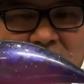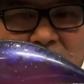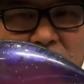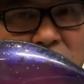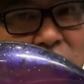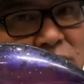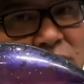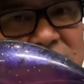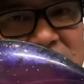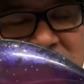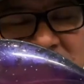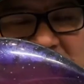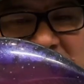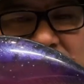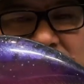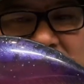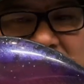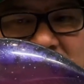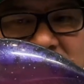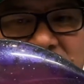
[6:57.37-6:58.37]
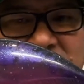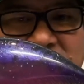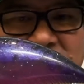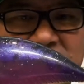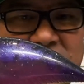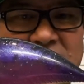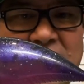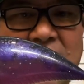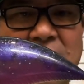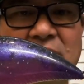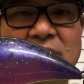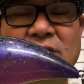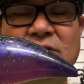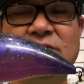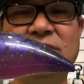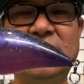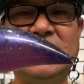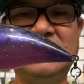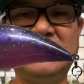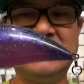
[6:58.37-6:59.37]
mostly sand bass, even
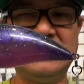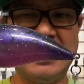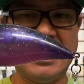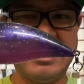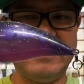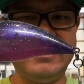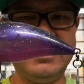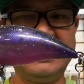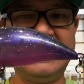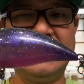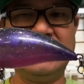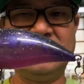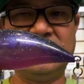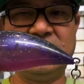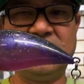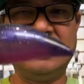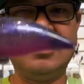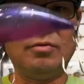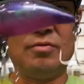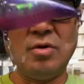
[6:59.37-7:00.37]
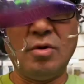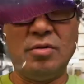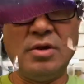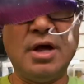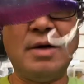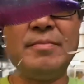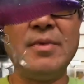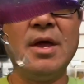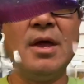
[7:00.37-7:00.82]
calicos, they have a tendency to roll up.